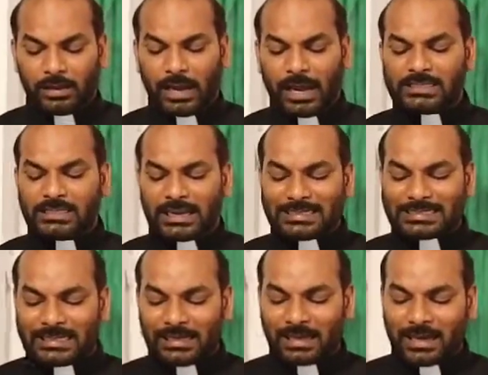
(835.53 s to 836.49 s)
Caste
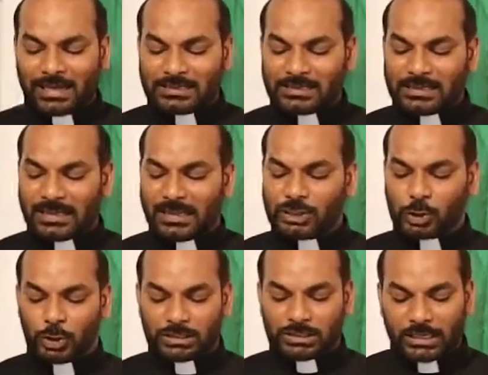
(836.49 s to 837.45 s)
considered as a
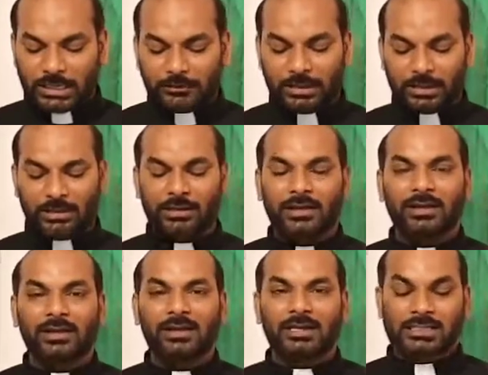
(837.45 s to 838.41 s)
social evil,
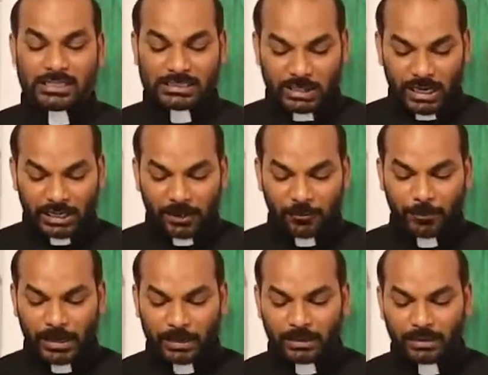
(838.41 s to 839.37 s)
it's a state of
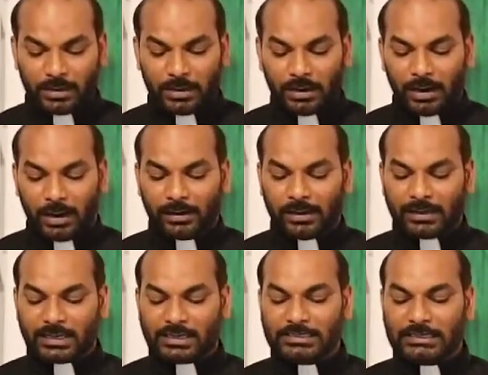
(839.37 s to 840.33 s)
mind, and
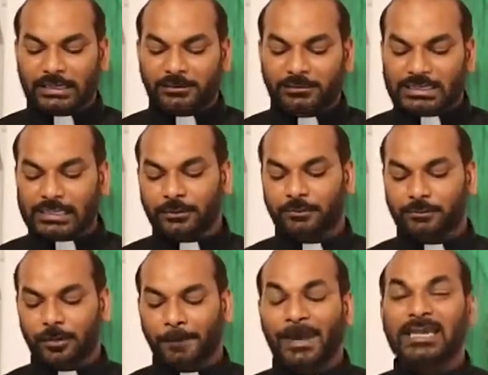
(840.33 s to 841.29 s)
it is
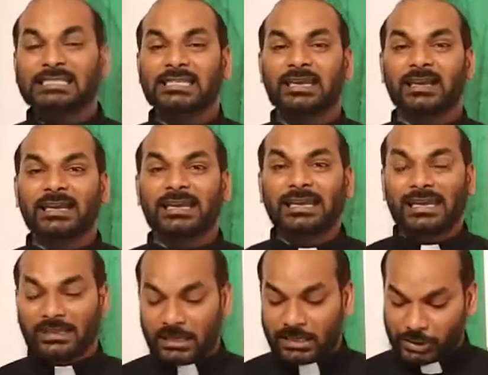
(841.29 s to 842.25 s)
divisive
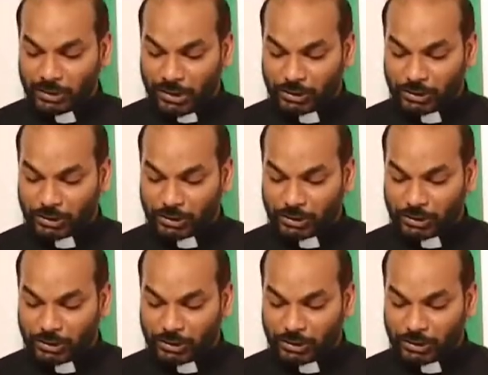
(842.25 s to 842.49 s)
basically in its